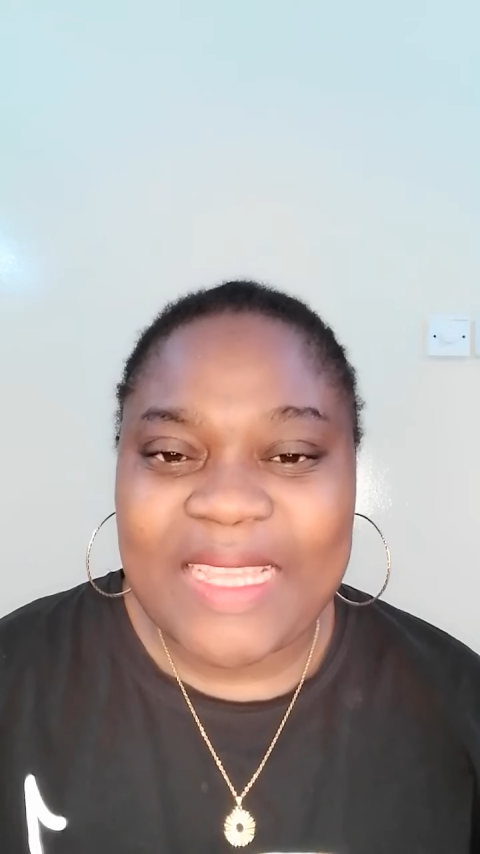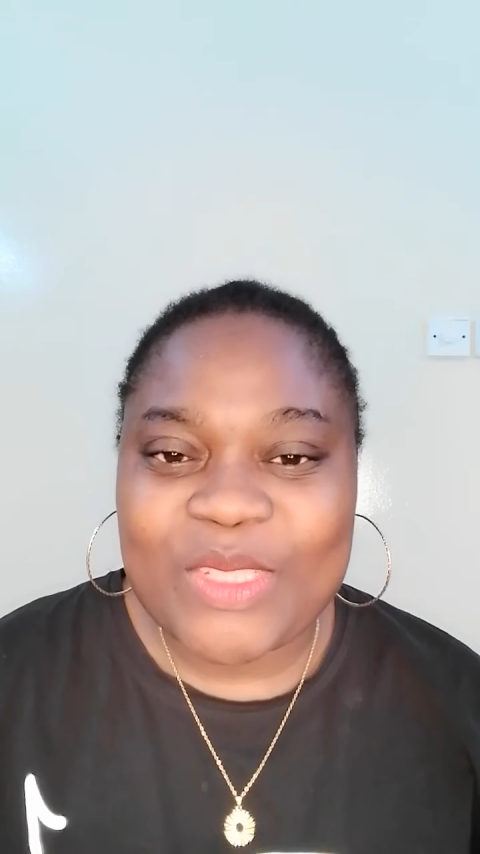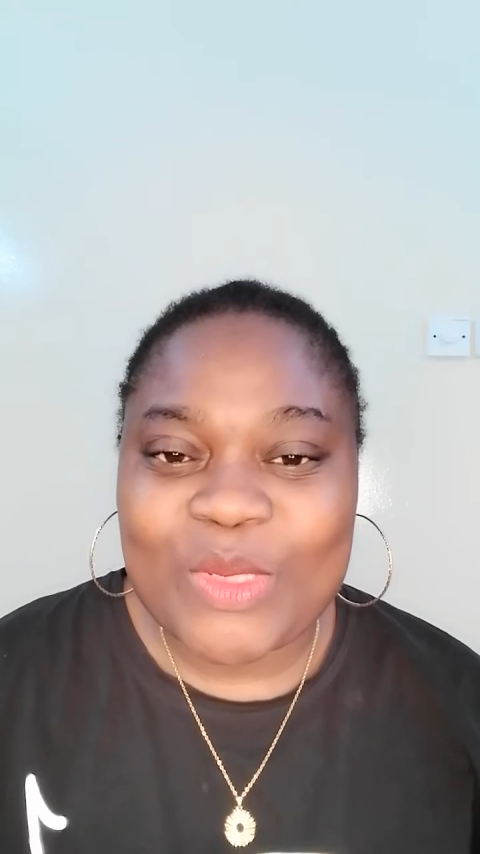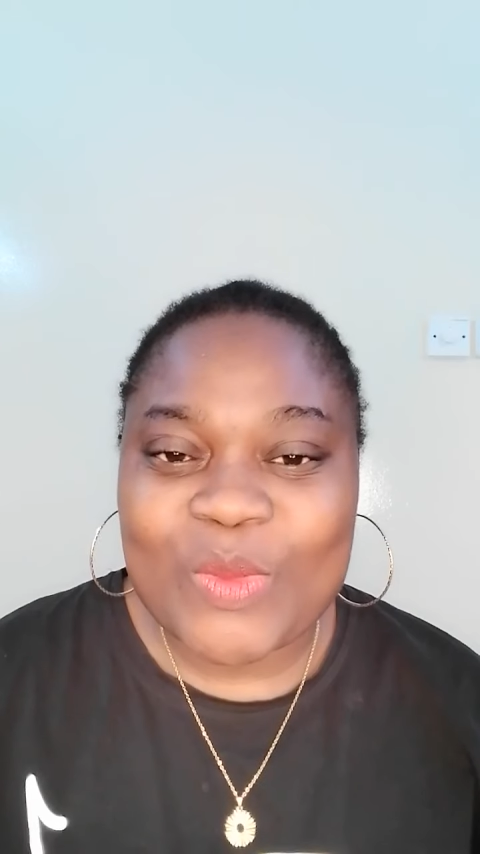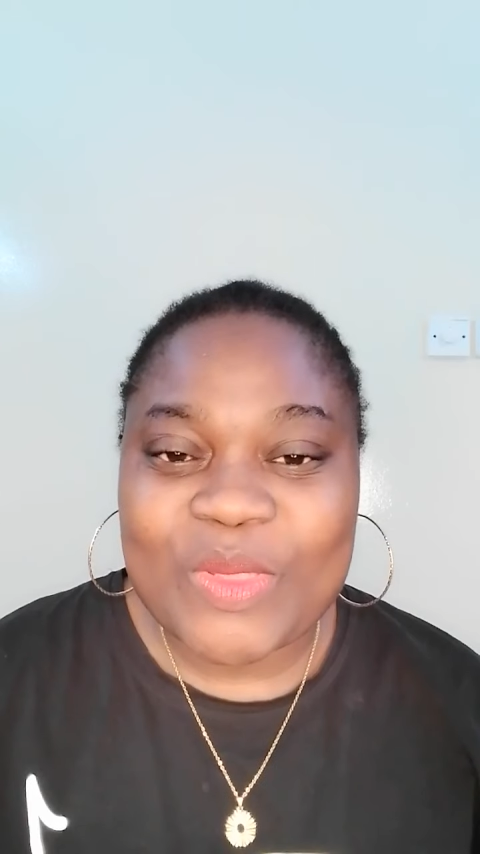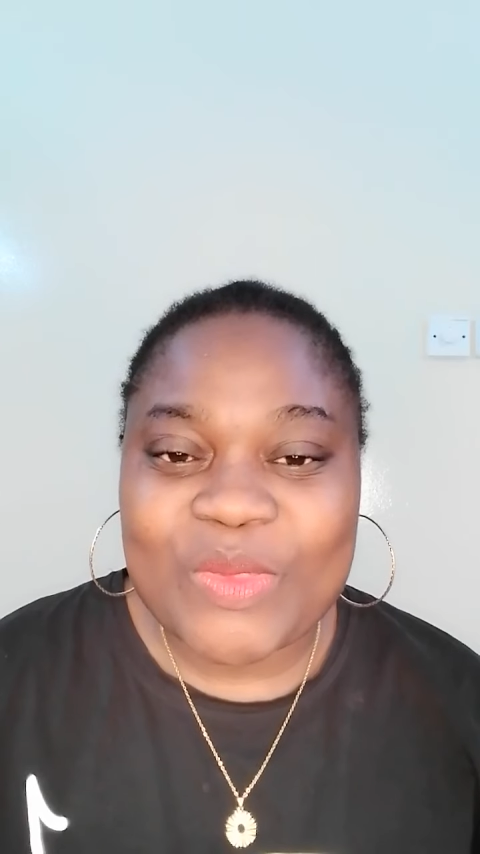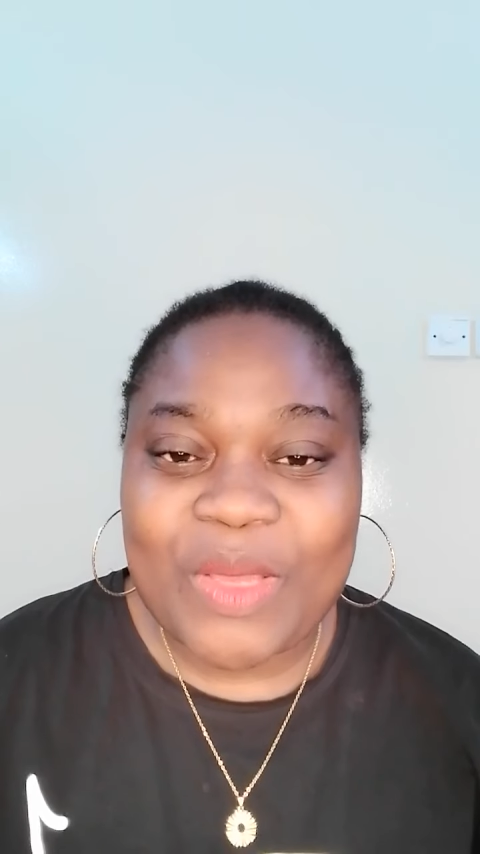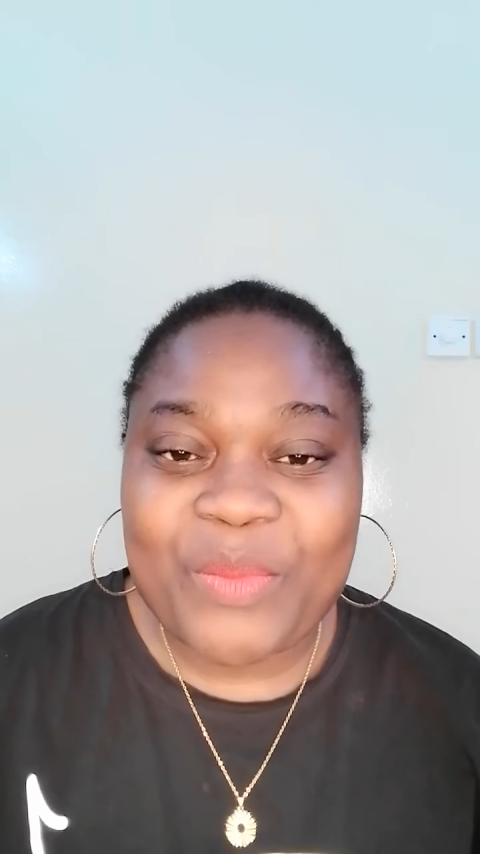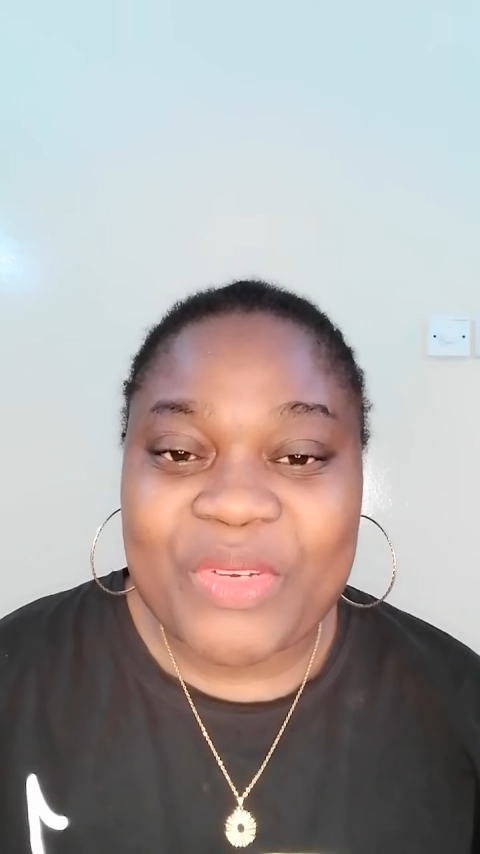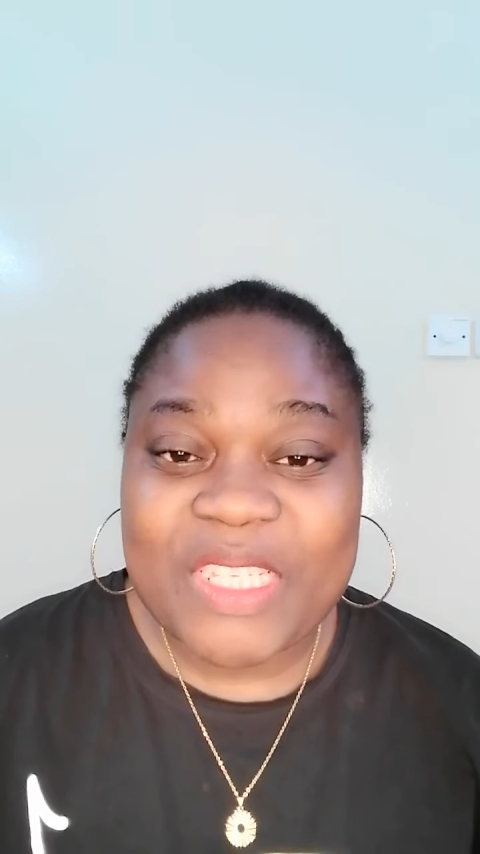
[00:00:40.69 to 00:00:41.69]
I just want to
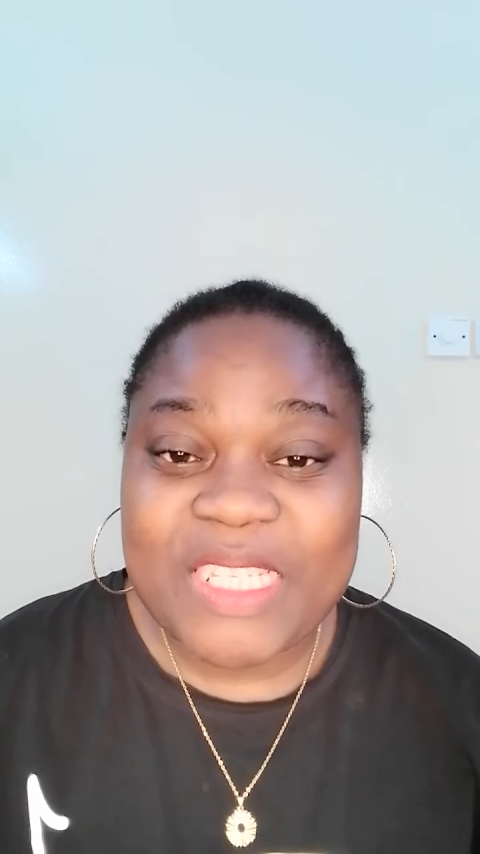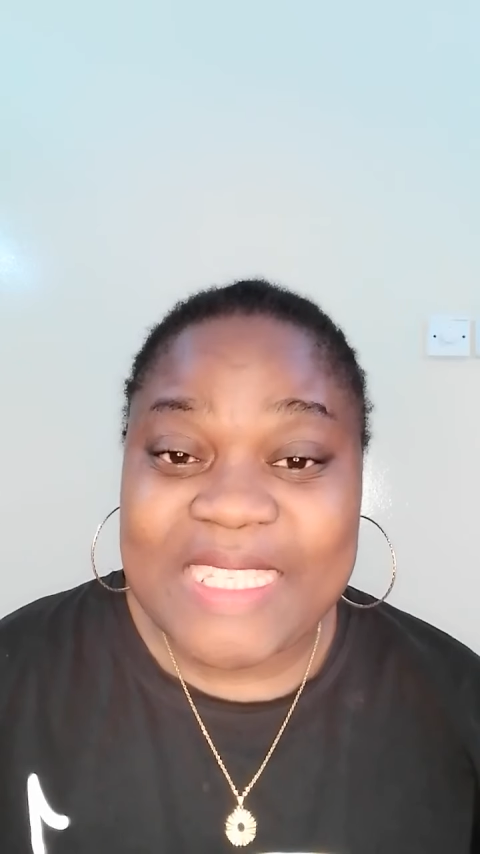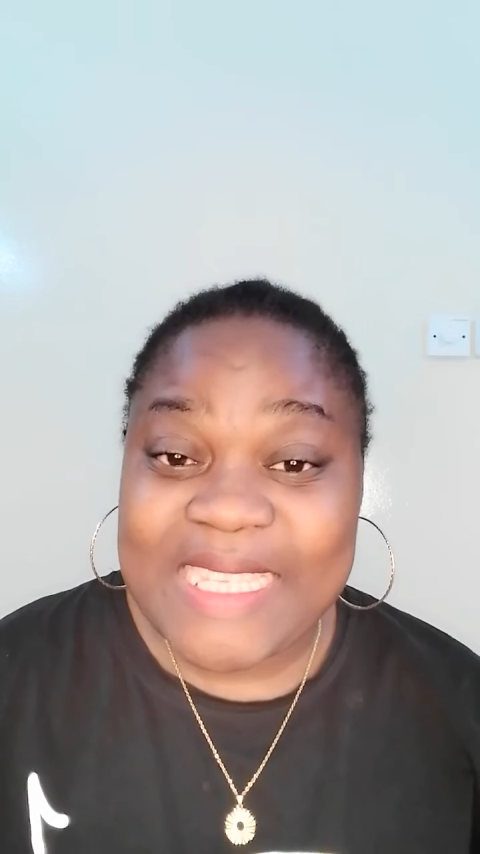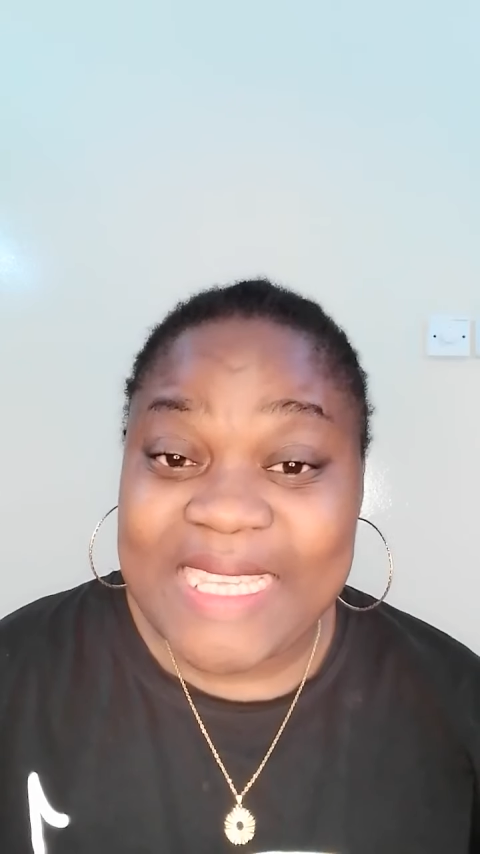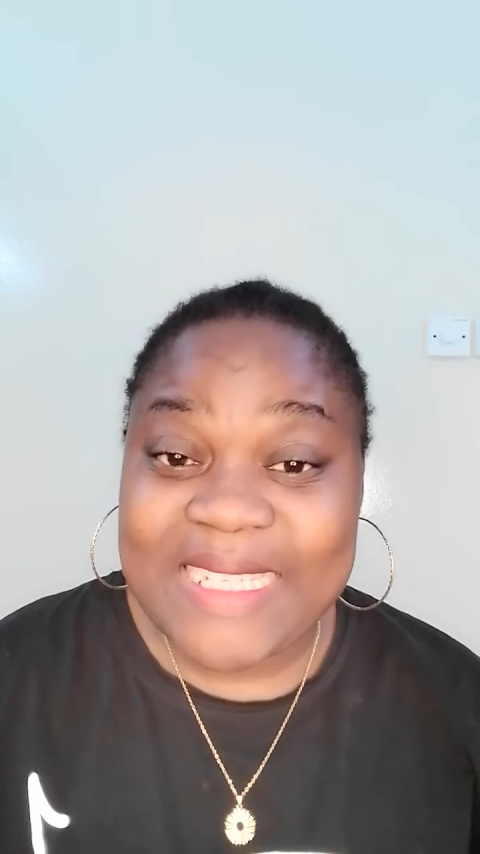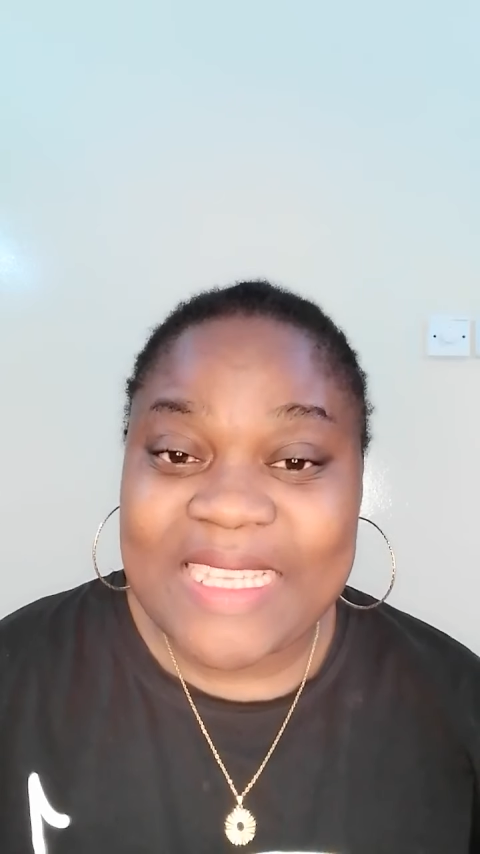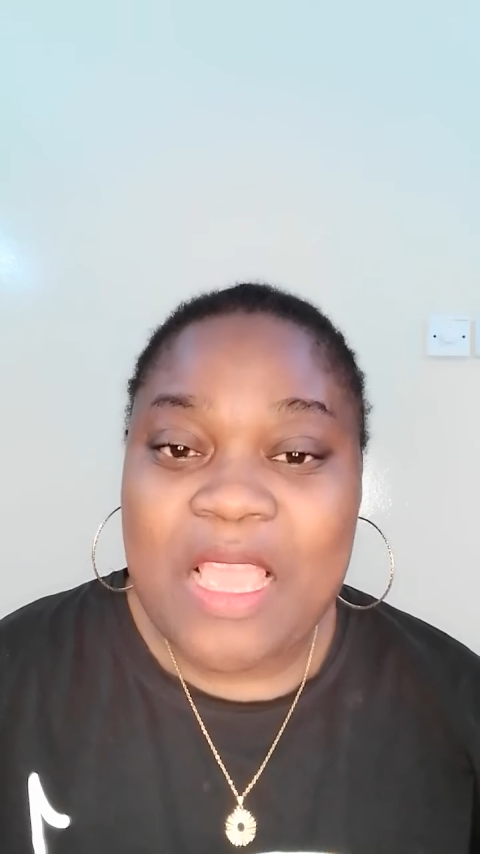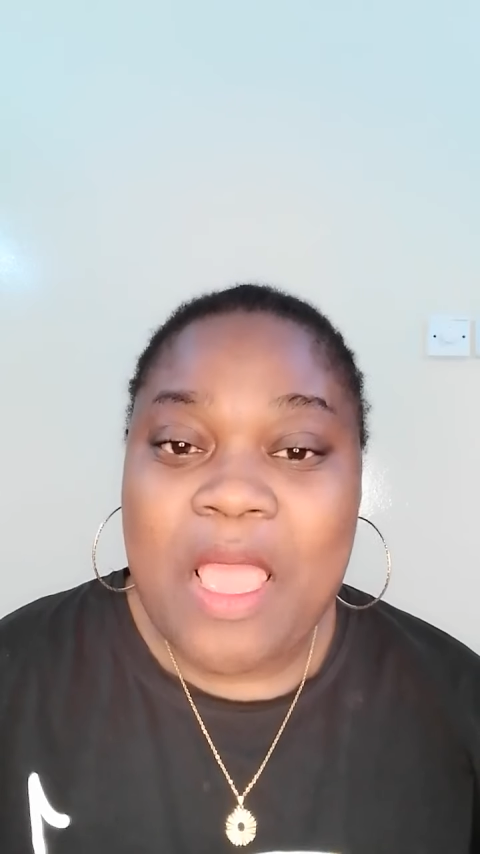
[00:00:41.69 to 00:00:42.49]
appreciate